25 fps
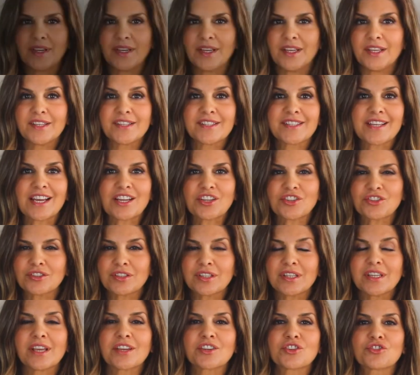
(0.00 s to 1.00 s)
It is
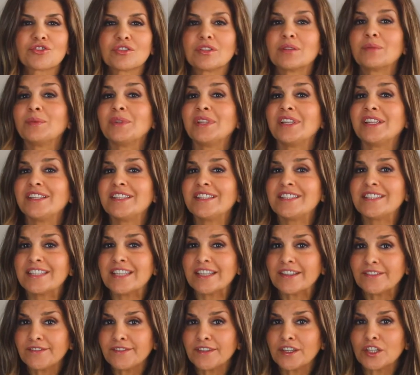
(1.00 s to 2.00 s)
actually extremely
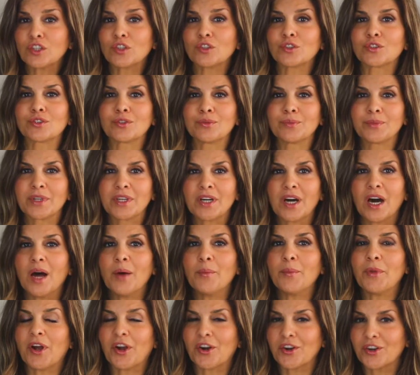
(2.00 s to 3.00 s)
difficult to
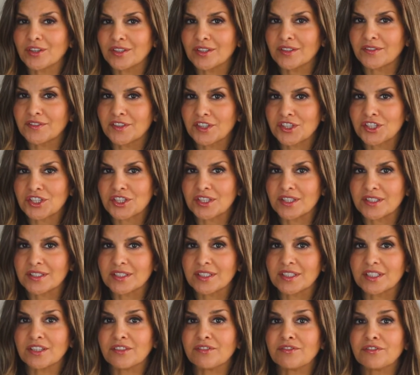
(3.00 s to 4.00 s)
become iron
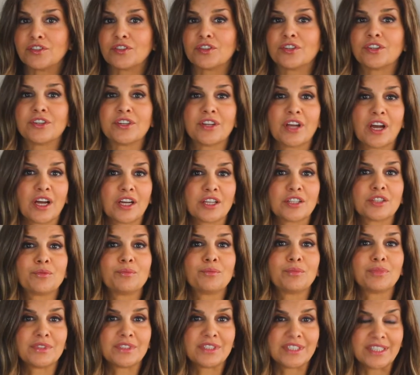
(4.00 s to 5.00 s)
deficient if you're
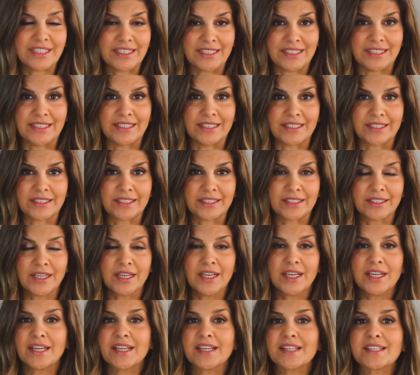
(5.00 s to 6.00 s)
not bleeding
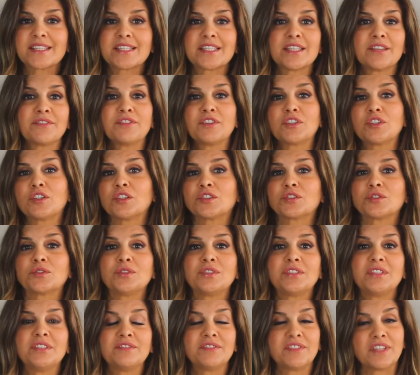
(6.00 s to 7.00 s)
it's difficult
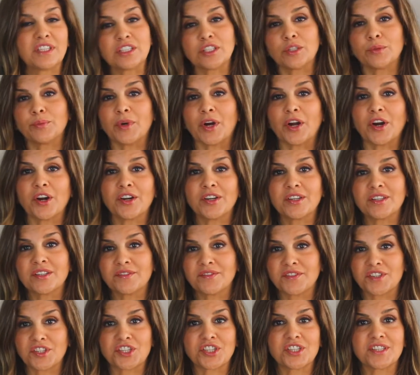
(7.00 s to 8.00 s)
to develop iron
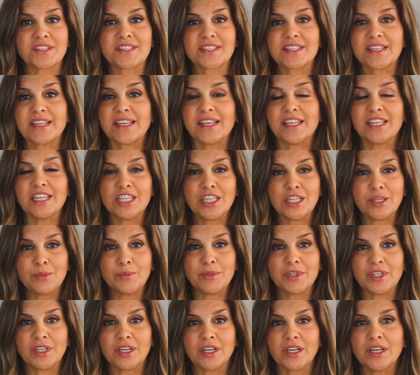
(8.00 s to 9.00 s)
deficiency
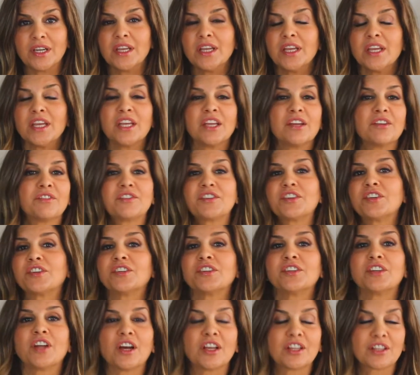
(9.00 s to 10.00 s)
anemia if
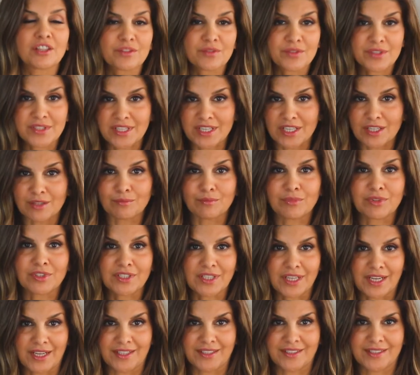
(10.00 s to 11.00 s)
you're not losing
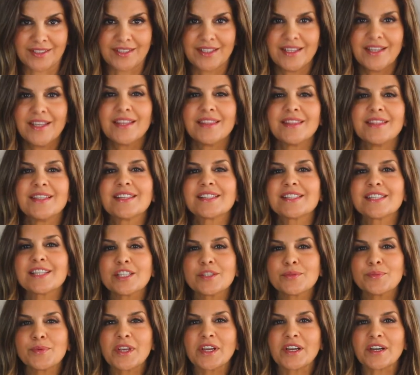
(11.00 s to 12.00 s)
blood. This
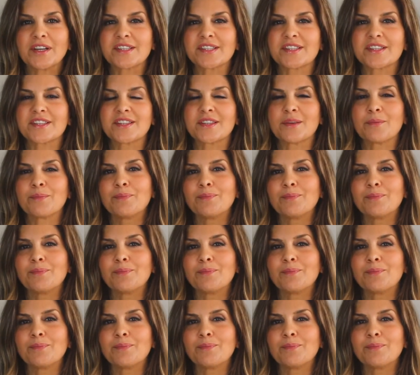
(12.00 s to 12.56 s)
is because the